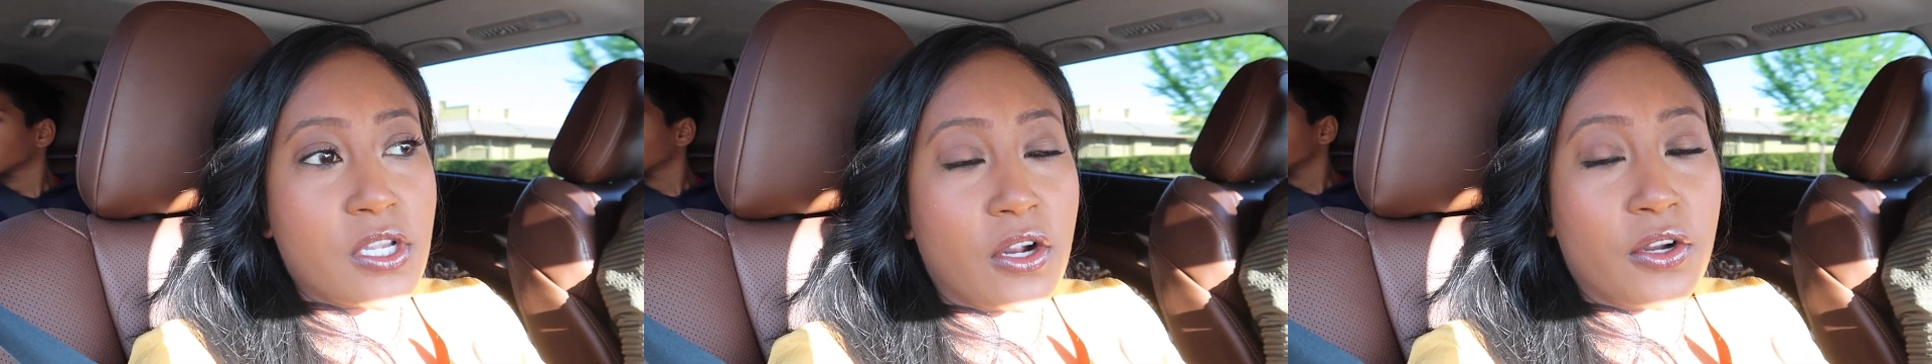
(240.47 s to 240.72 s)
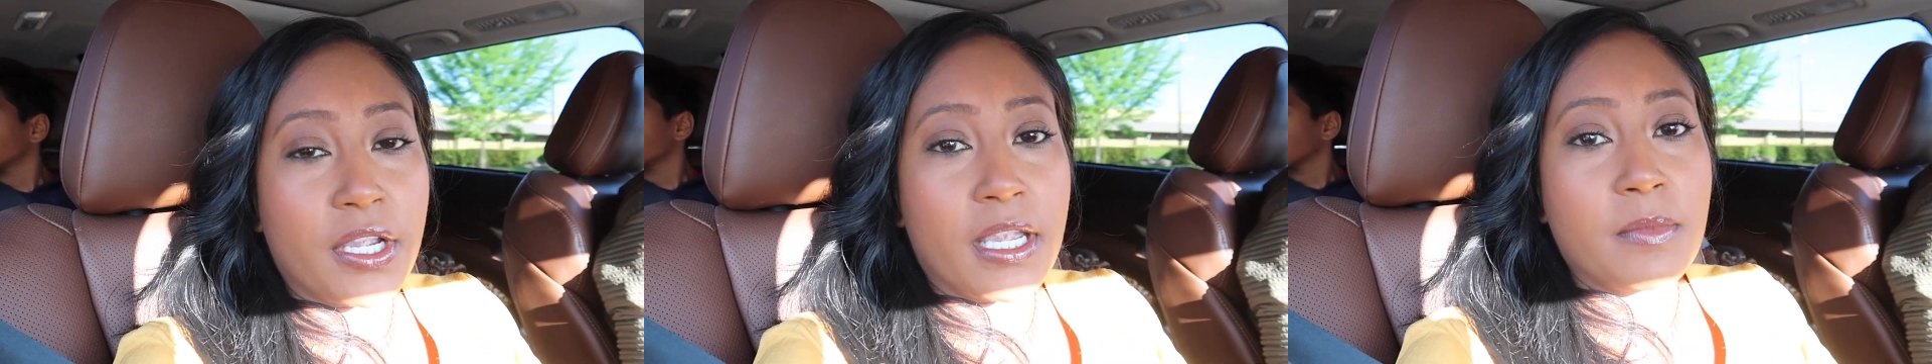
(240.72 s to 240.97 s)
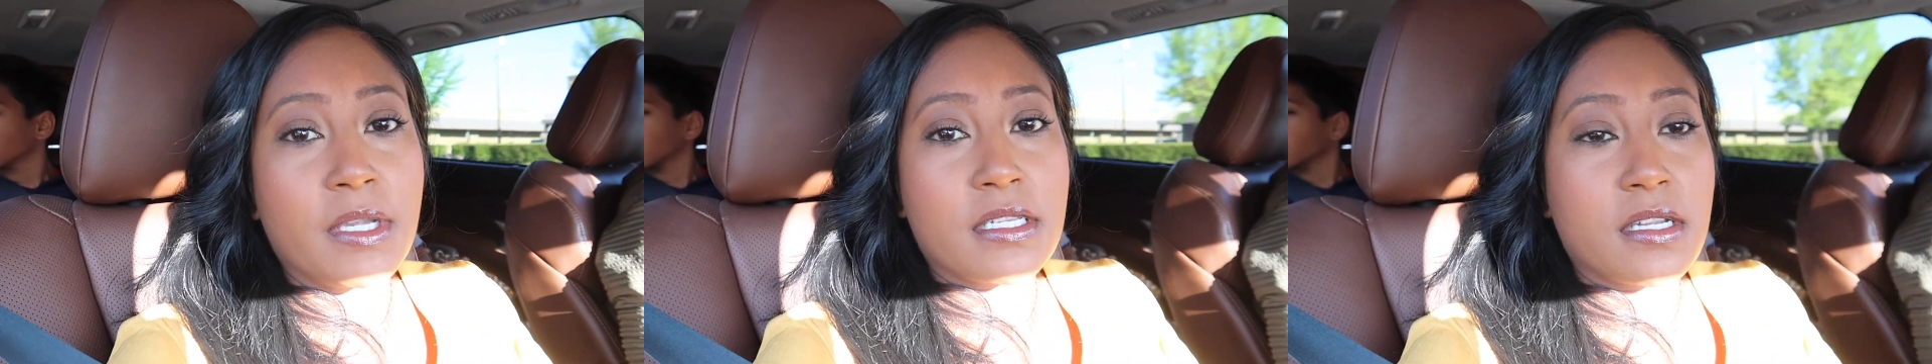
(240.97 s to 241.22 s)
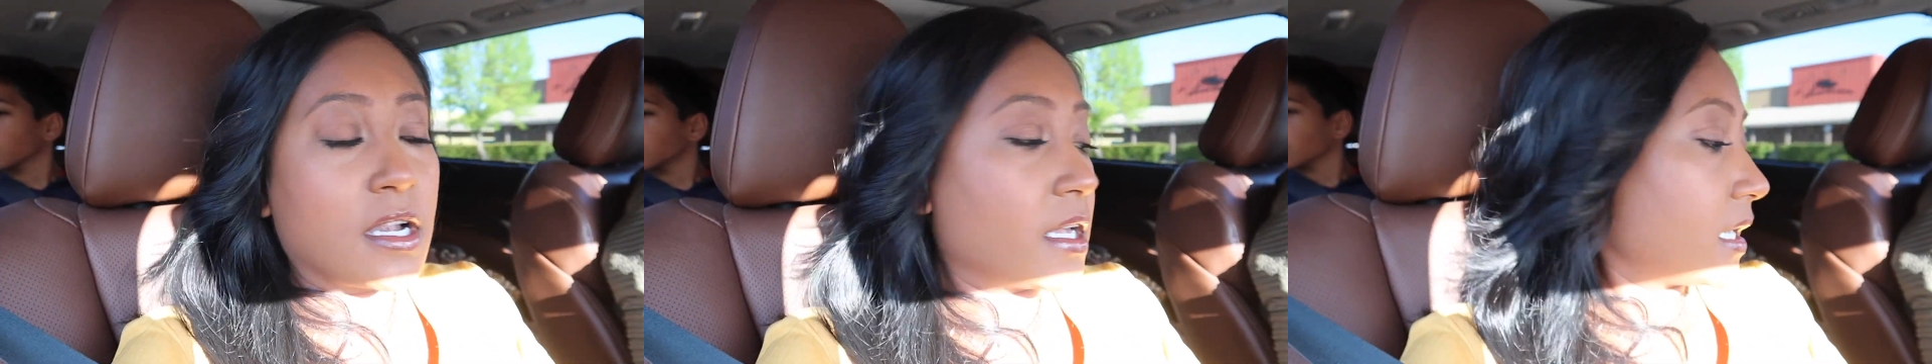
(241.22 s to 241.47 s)
soccer game, he's
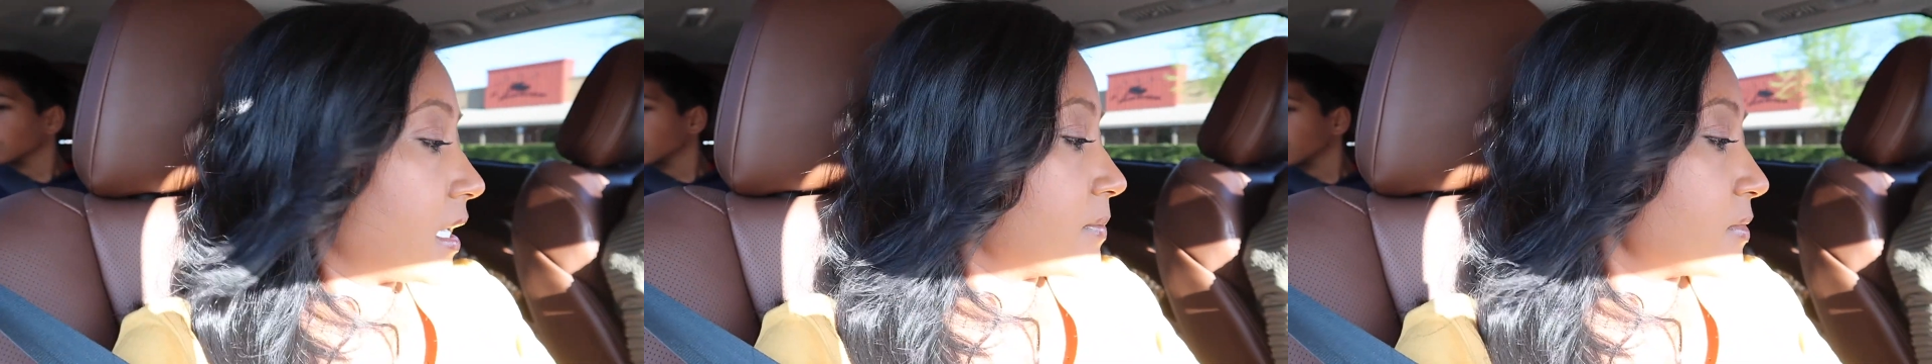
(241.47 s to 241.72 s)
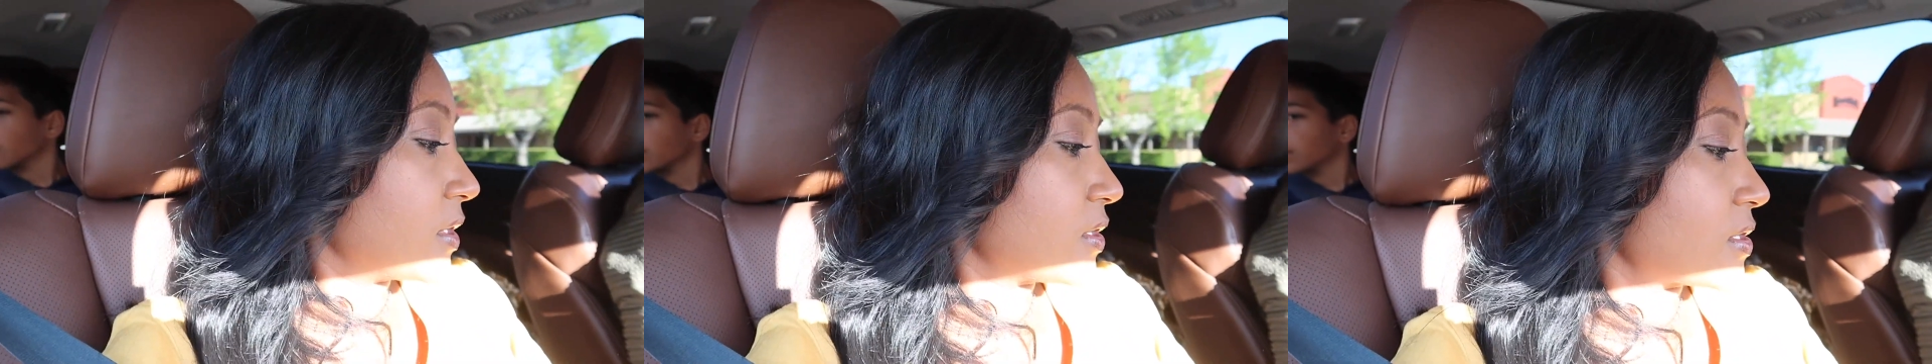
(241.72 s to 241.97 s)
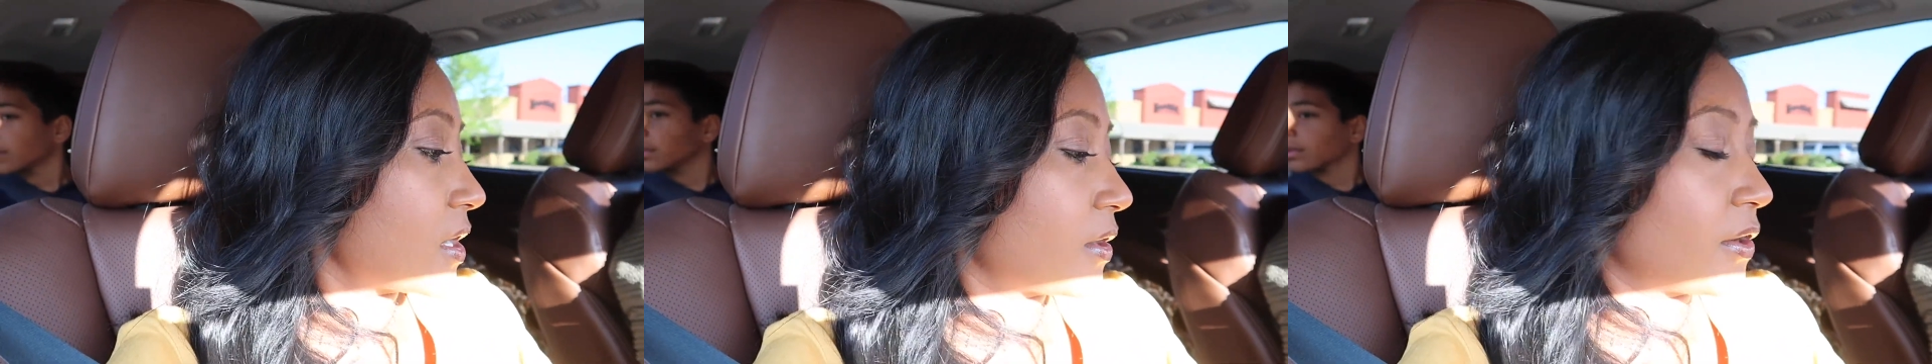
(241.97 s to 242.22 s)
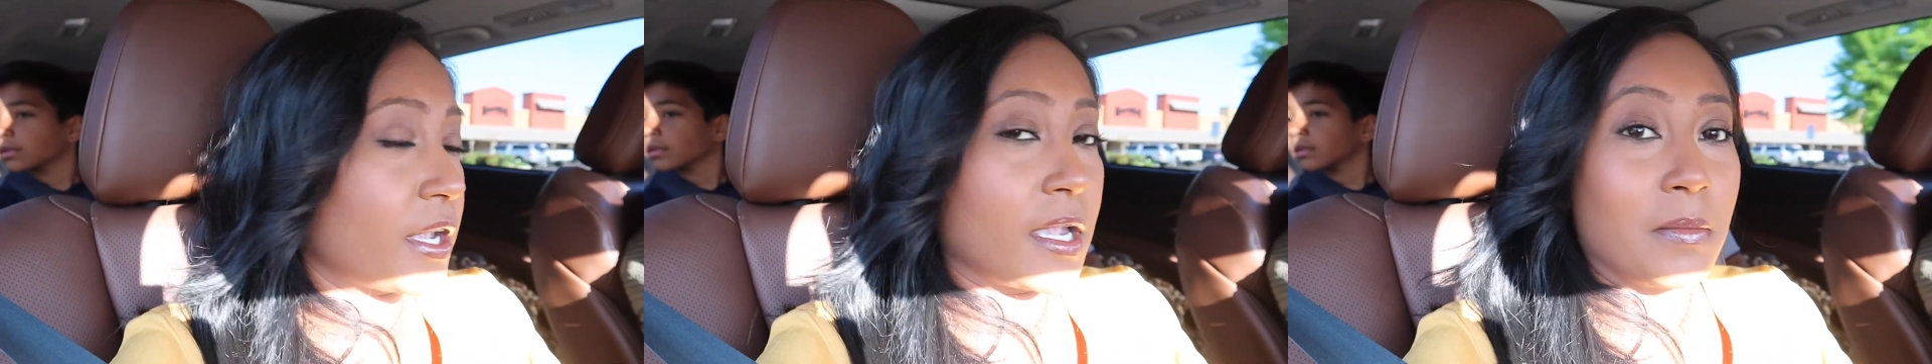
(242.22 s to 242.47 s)
not gonna come to their
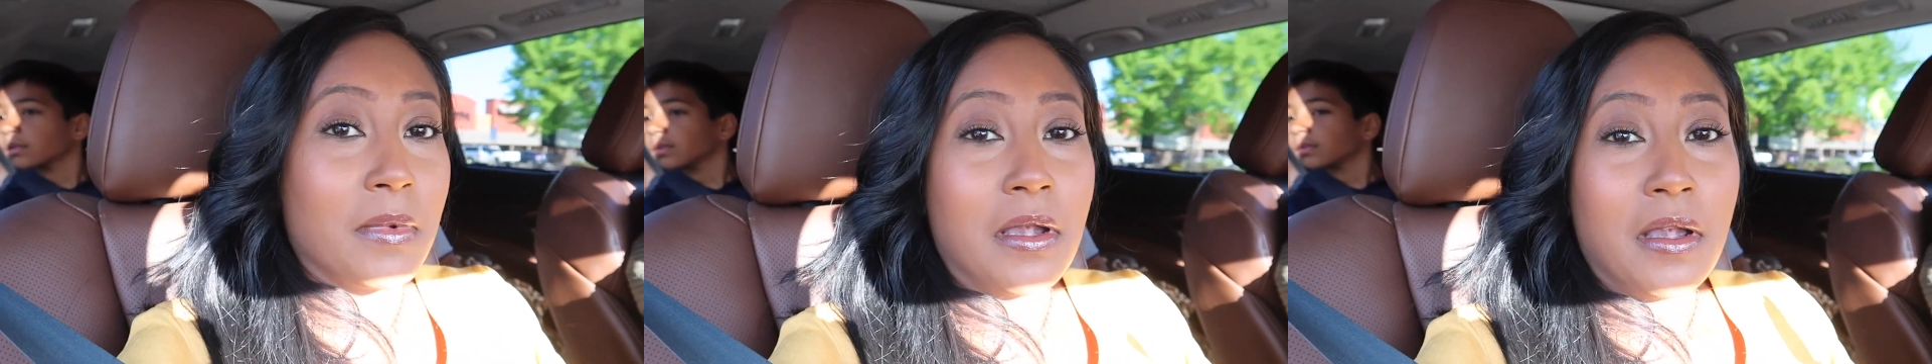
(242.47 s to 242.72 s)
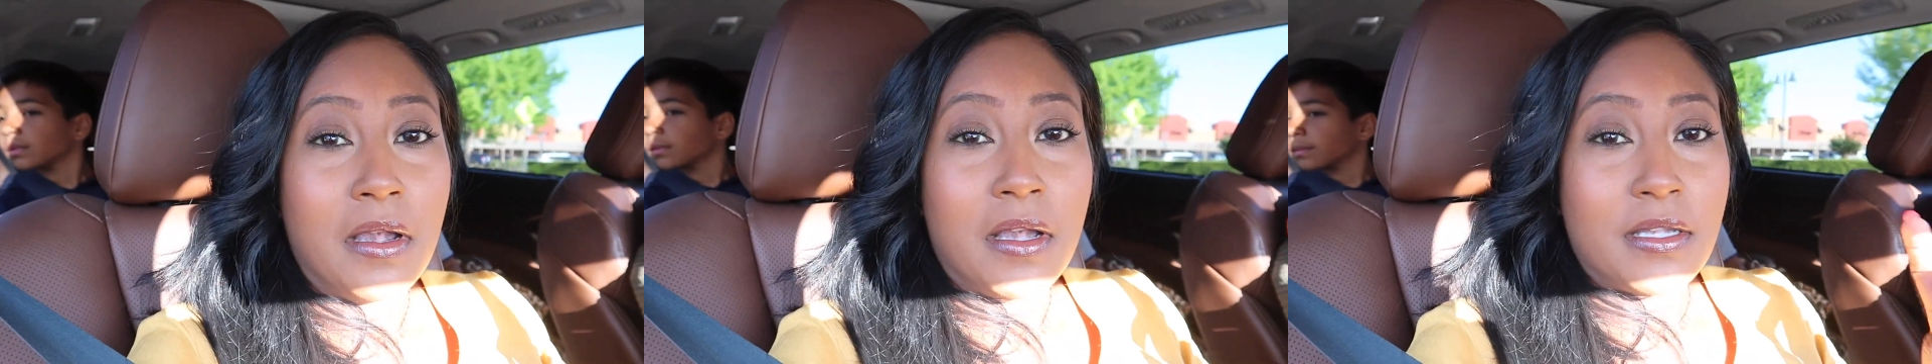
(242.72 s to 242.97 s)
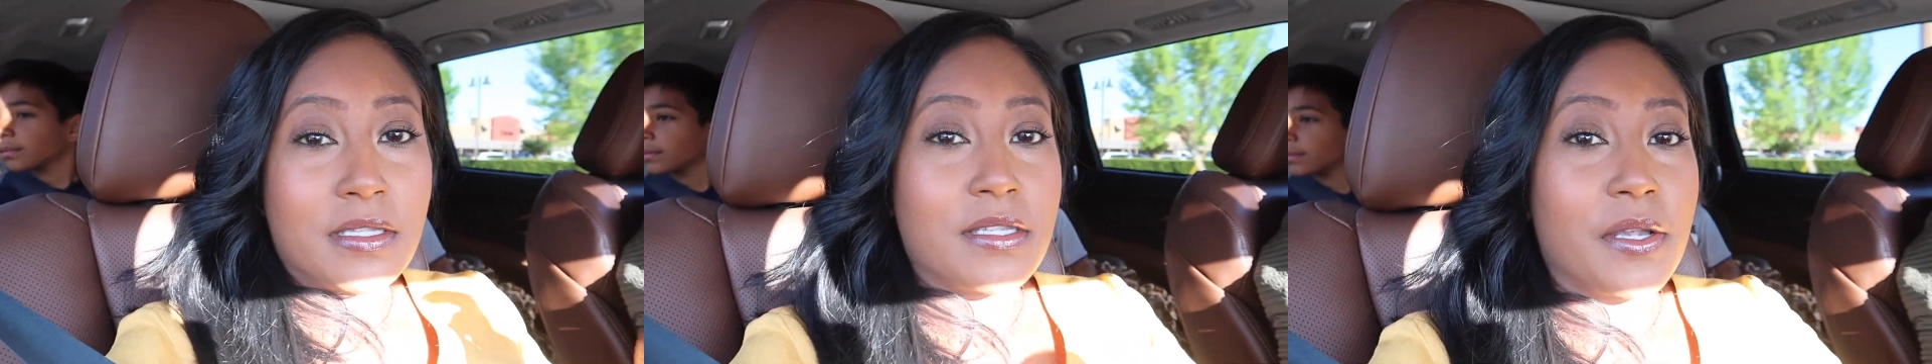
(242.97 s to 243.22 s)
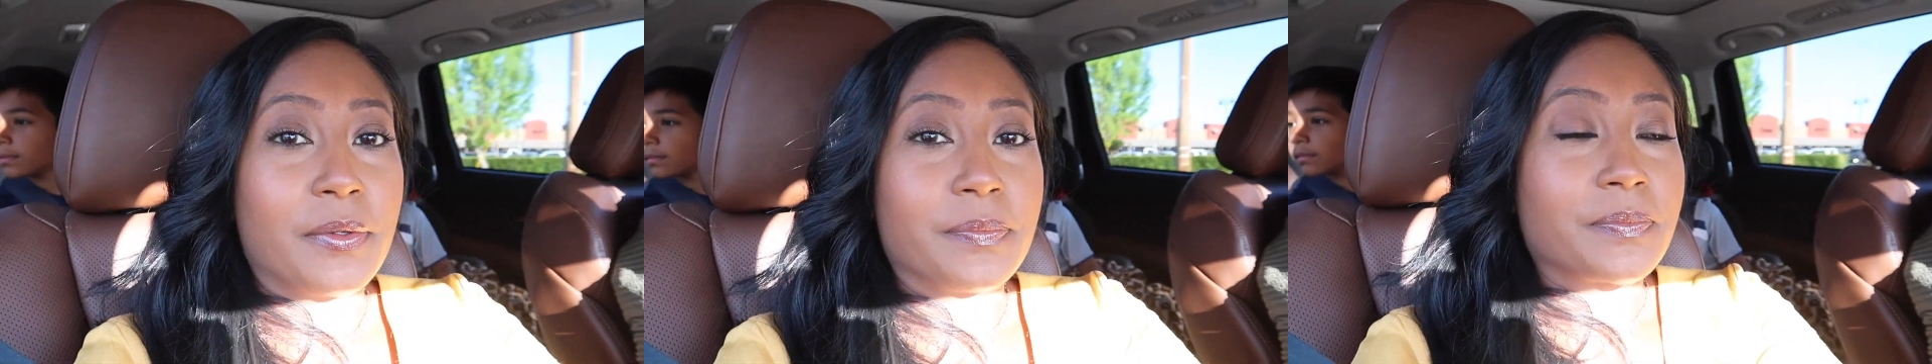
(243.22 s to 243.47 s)
soccer game.
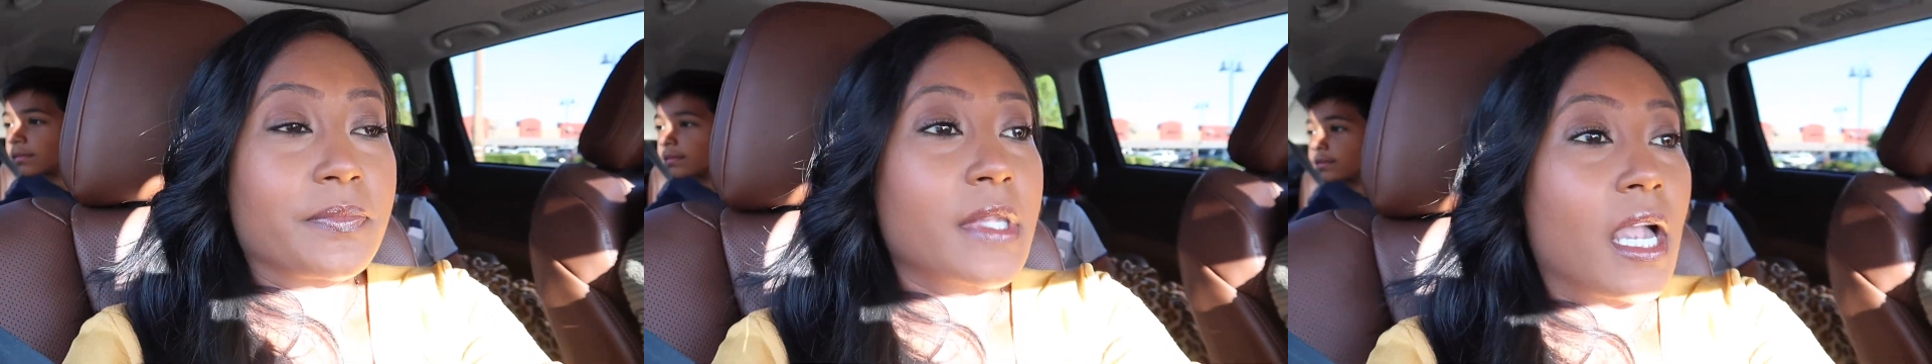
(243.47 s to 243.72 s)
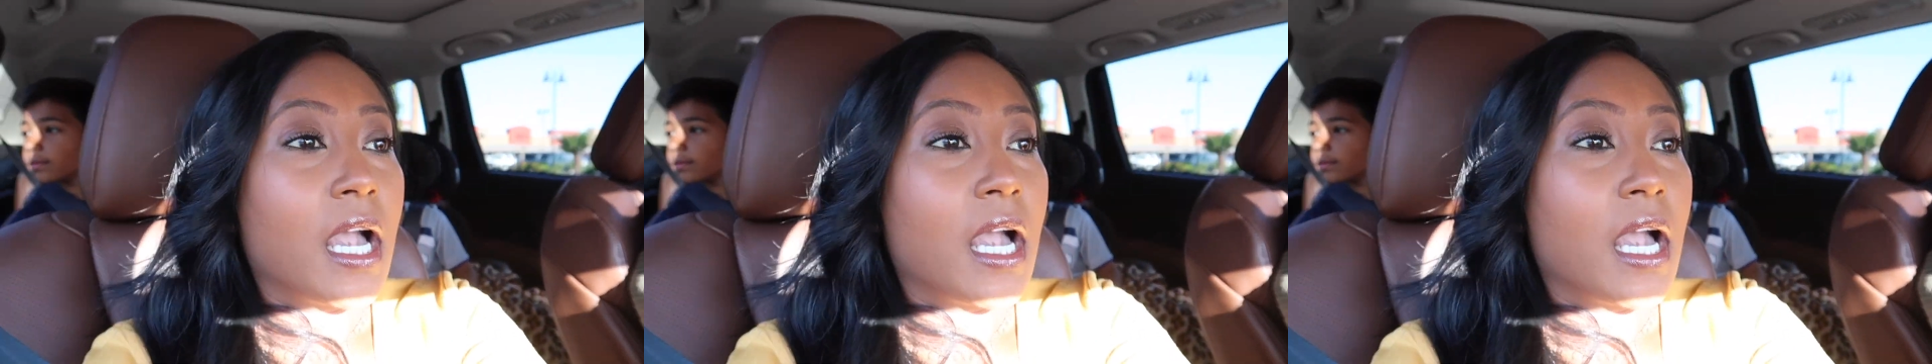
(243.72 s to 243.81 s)
So.